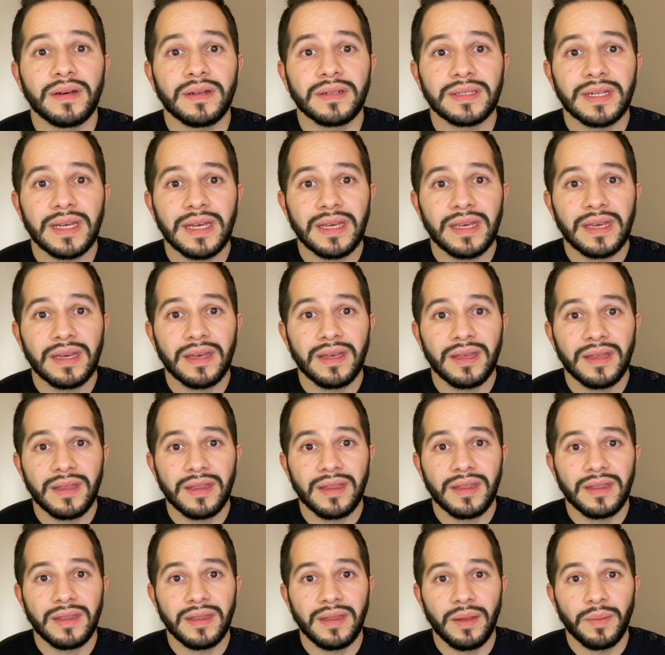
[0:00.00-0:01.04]
take
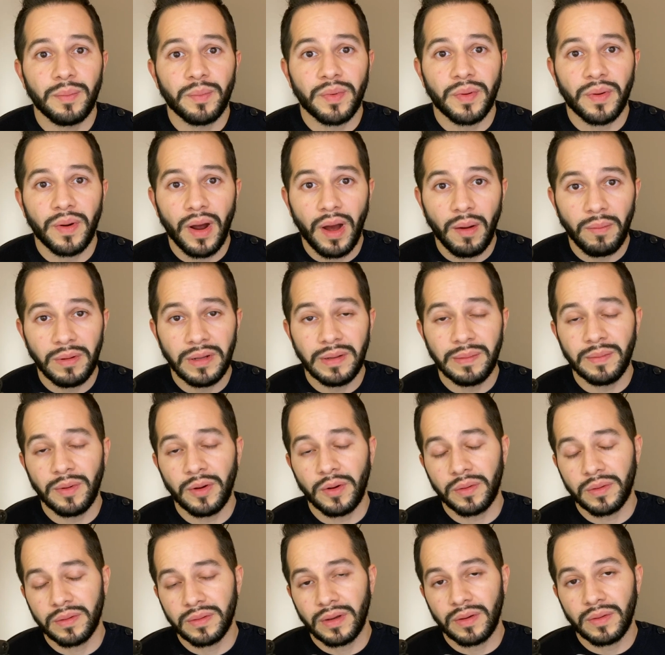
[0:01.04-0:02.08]
the problem
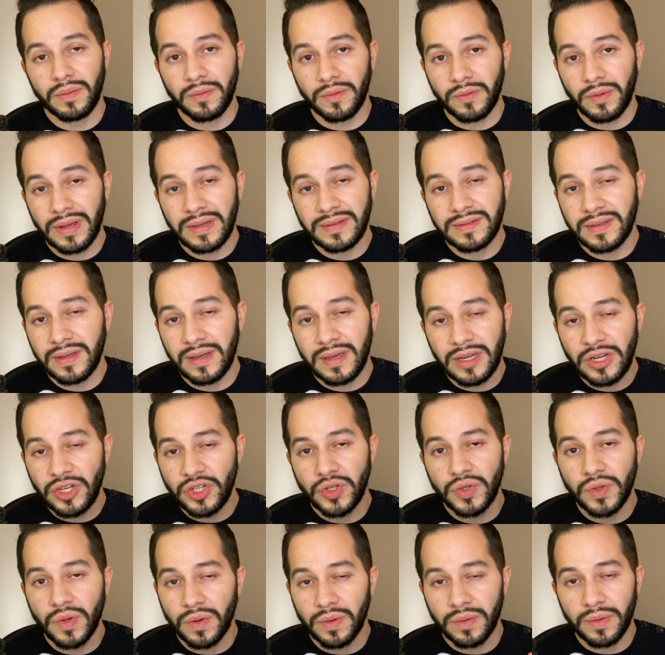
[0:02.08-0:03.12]
or raise the
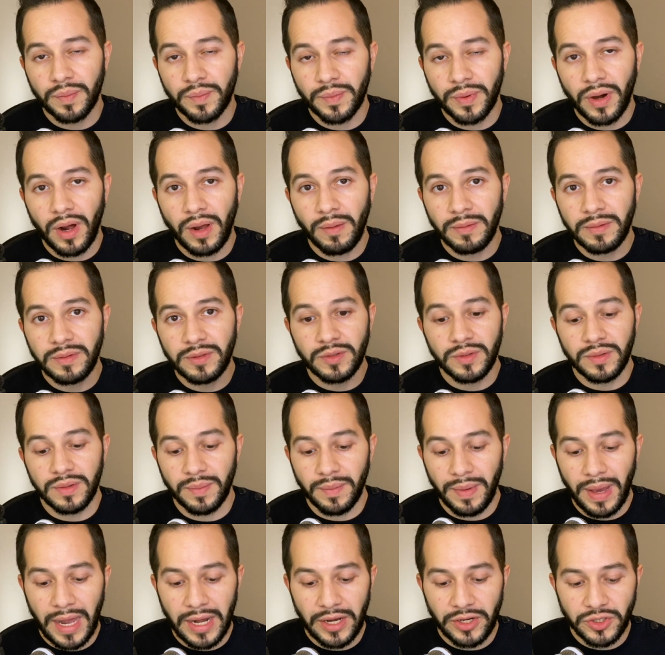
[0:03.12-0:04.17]
issue or the problem to the
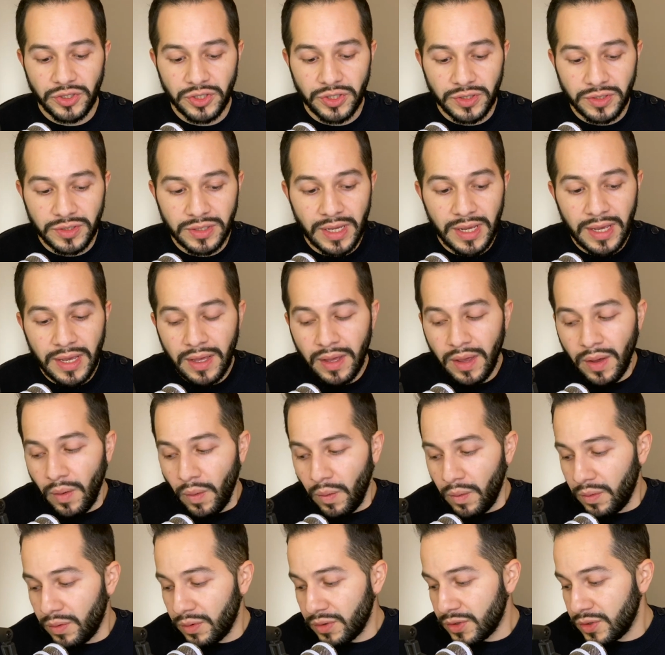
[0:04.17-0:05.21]
managers
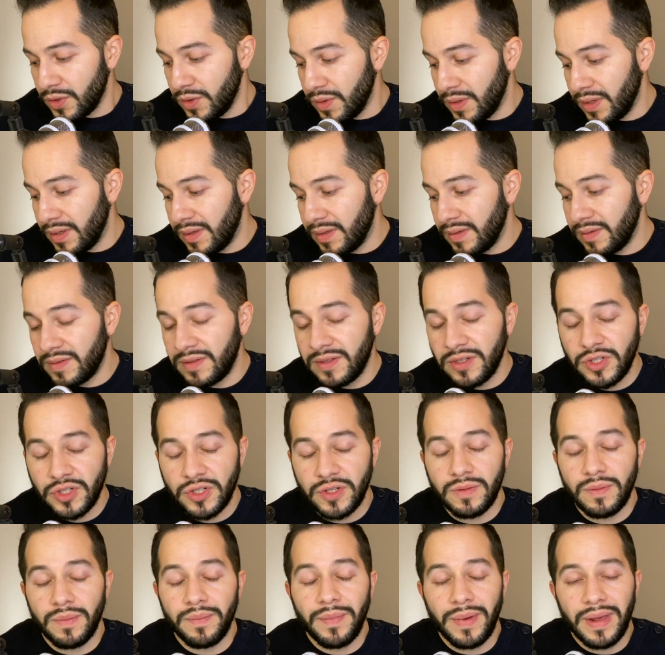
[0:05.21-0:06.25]
or to the
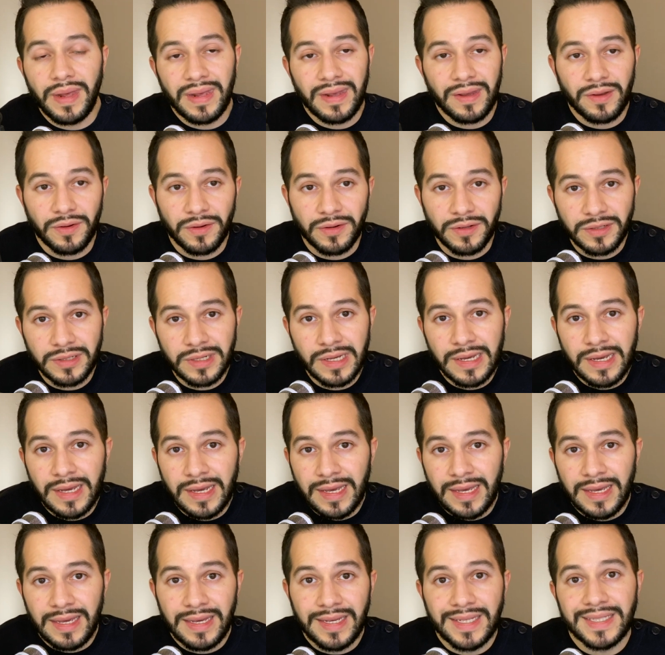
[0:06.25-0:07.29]
decision makers
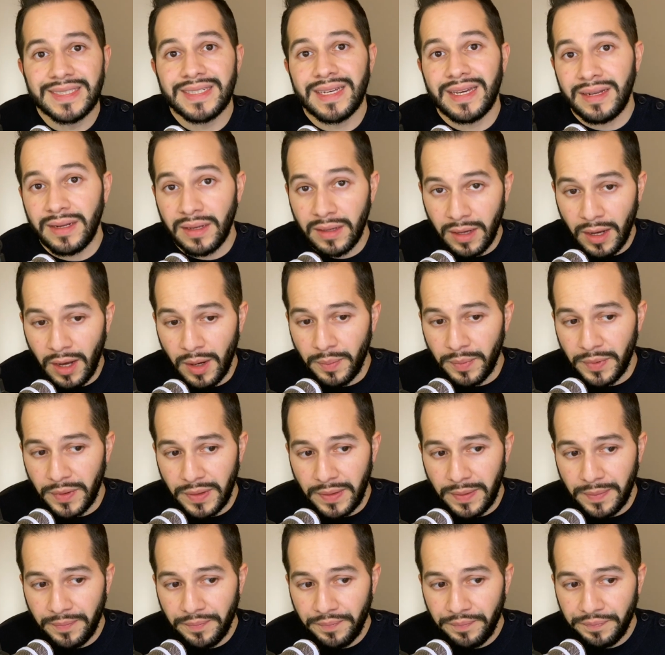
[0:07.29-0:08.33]
inside the
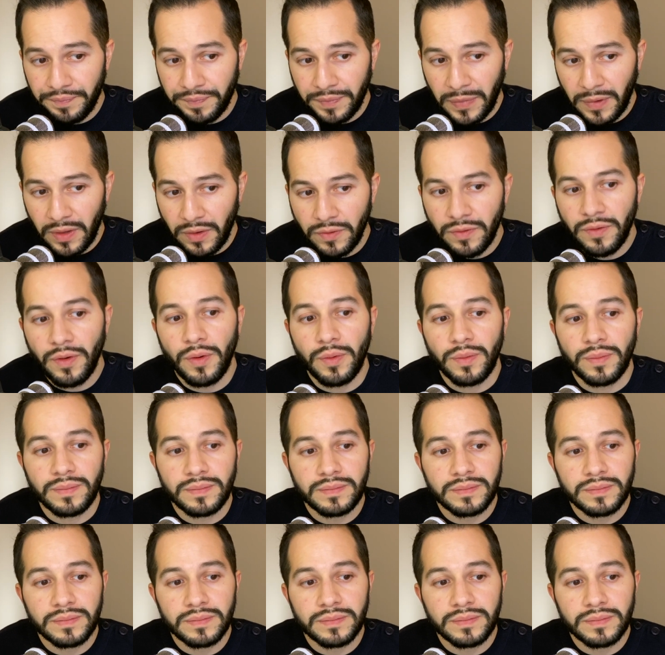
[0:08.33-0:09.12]
company. So